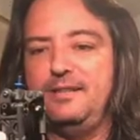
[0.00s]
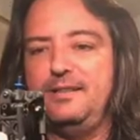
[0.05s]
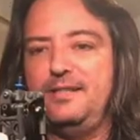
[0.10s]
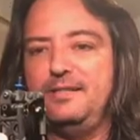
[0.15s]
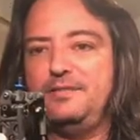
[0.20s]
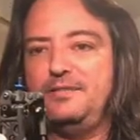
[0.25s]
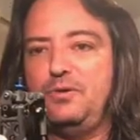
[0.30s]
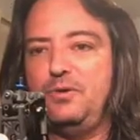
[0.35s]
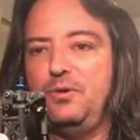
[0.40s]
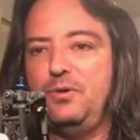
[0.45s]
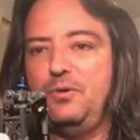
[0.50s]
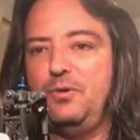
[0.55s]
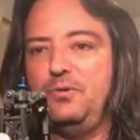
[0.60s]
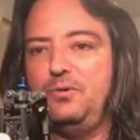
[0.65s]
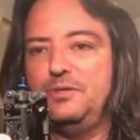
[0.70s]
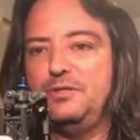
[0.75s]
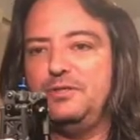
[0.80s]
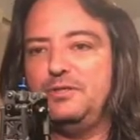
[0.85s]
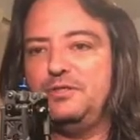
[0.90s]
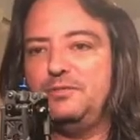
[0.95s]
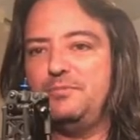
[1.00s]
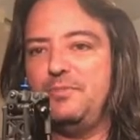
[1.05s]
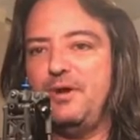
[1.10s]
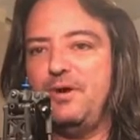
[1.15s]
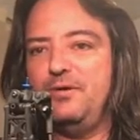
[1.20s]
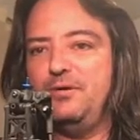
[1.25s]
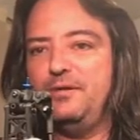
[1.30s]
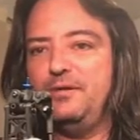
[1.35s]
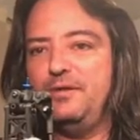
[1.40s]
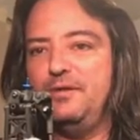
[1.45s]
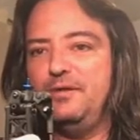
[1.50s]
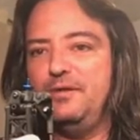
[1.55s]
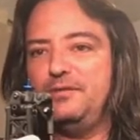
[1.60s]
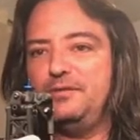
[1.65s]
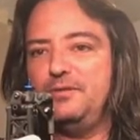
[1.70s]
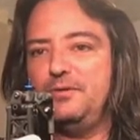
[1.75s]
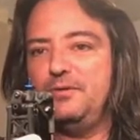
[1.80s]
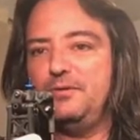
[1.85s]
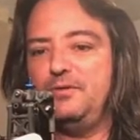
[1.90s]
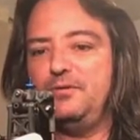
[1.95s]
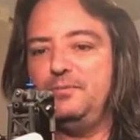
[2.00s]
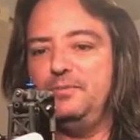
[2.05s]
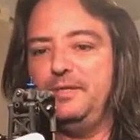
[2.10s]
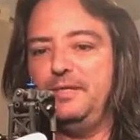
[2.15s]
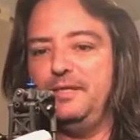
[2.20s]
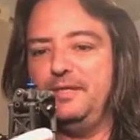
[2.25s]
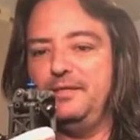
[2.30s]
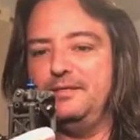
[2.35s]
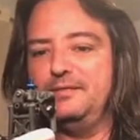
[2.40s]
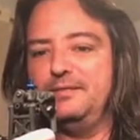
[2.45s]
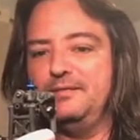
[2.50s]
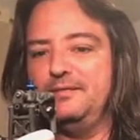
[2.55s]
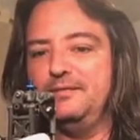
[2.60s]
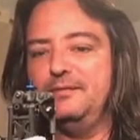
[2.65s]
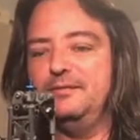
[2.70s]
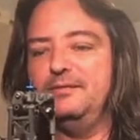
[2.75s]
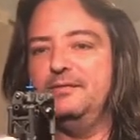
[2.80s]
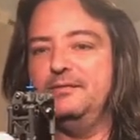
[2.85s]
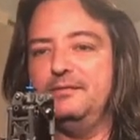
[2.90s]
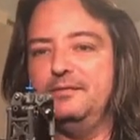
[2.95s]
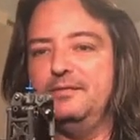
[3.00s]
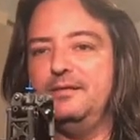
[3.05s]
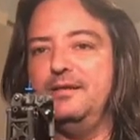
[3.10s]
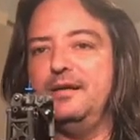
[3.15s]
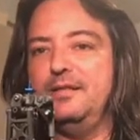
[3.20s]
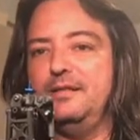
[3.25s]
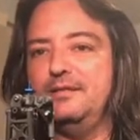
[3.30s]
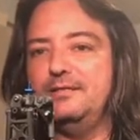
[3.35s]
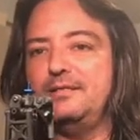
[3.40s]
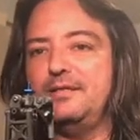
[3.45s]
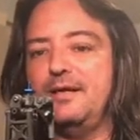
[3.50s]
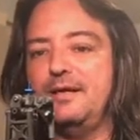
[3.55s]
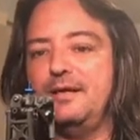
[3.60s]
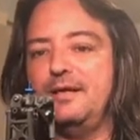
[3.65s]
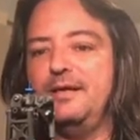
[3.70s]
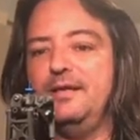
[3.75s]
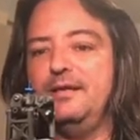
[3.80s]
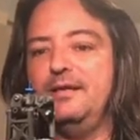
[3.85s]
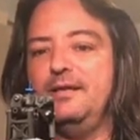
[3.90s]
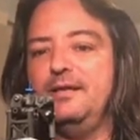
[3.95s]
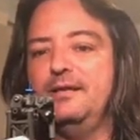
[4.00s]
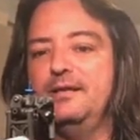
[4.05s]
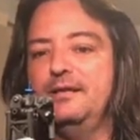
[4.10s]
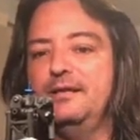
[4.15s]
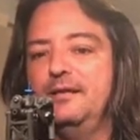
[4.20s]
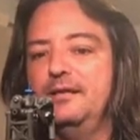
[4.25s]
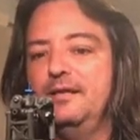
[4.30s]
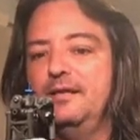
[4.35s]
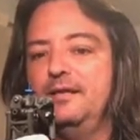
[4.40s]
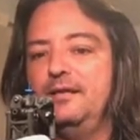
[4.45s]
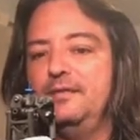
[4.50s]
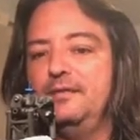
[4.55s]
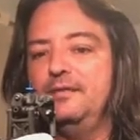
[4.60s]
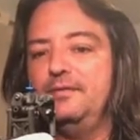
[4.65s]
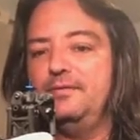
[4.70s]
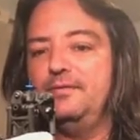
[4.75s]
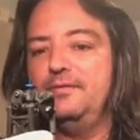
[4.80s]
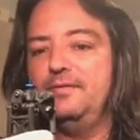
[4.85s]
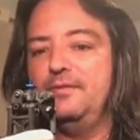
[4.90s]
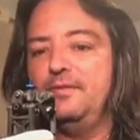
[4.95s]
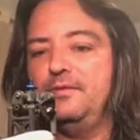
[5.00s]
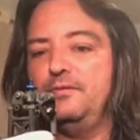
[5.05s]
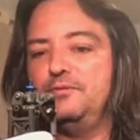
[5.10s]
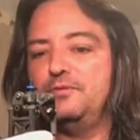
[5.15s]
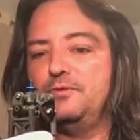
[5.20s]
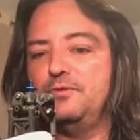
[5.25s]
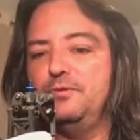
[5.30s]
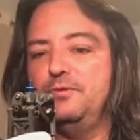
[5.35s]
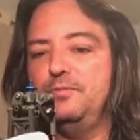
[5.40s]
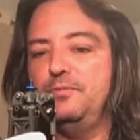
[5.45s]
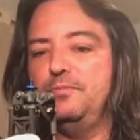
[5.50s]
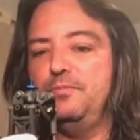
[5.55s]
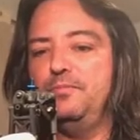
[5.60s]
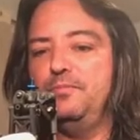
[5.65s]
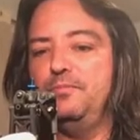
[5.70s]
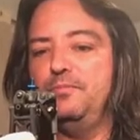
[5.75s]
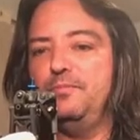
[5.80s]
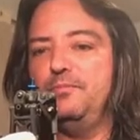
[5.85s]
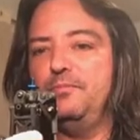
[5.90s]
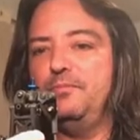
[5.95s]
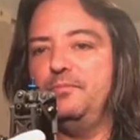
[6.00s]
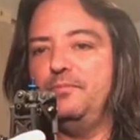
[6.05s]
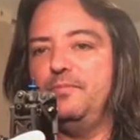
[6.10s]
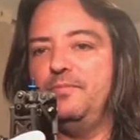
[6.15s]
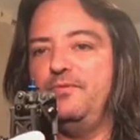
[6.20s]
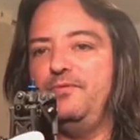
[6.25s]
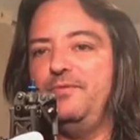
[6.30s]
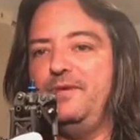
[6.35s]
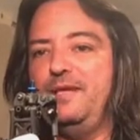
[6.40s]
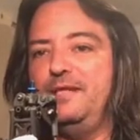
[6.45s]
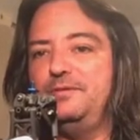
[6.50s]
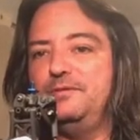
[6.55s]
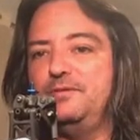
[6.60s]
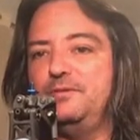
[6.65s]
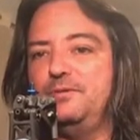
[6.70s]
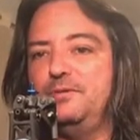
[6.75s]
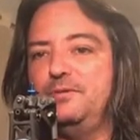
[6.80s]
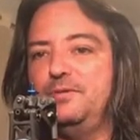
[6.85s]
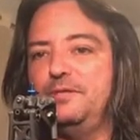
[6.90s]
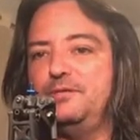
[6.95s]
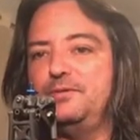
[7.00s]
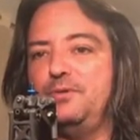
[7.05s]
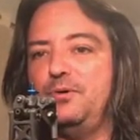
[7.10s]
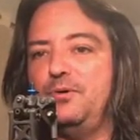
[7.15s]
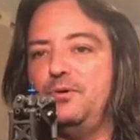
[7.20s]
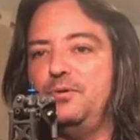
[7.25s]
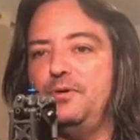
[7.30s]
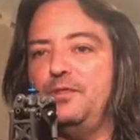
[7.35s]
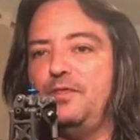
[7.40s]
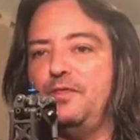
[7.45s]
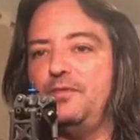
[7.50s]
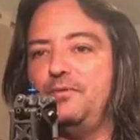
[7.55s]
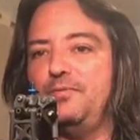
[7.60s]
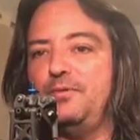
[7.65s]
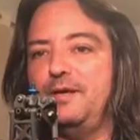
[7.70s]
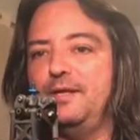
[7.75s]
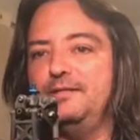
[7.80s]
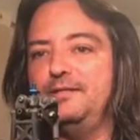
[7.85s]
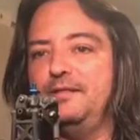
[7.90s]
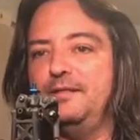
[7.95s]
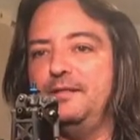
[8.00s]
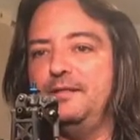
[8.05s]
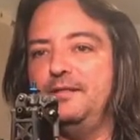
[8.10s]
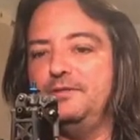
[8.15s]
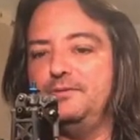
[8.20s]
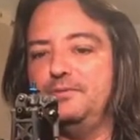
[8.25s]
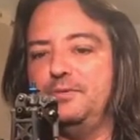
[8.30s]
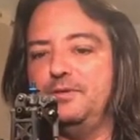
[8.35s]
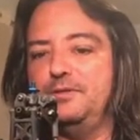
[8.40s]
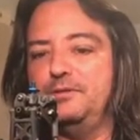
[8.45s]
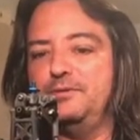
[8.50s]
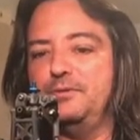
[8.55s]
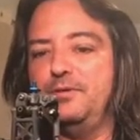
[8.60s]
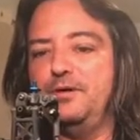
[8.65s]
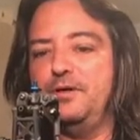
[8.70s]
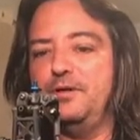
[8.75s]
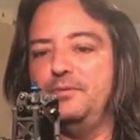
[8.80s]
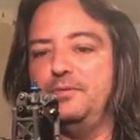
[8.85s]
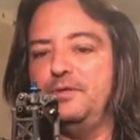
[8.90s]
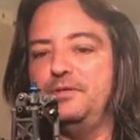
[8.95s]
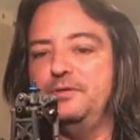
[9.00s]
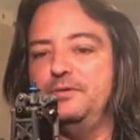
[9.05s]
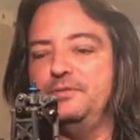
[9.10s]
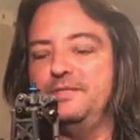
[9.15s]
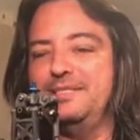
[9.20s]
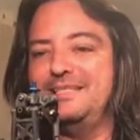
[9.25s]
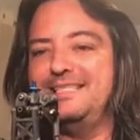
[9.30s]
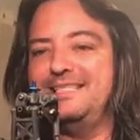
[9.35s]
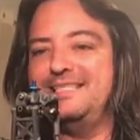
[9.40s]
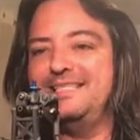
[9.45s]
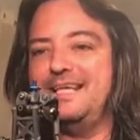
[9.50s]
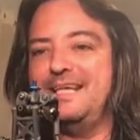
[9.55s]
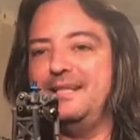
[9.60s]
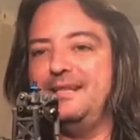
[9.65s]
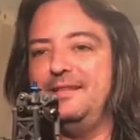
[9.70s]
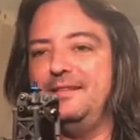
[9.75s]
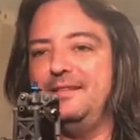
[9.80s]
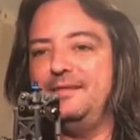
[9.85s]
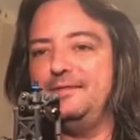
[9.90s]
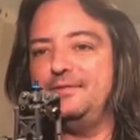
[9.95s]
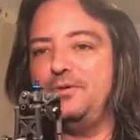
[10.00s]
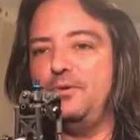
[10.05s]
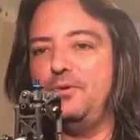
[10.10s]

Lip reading: This hole is smaller than this hole because in the stock kit, the screw feeds through this hole and threads into this one. So all you want to do is extend this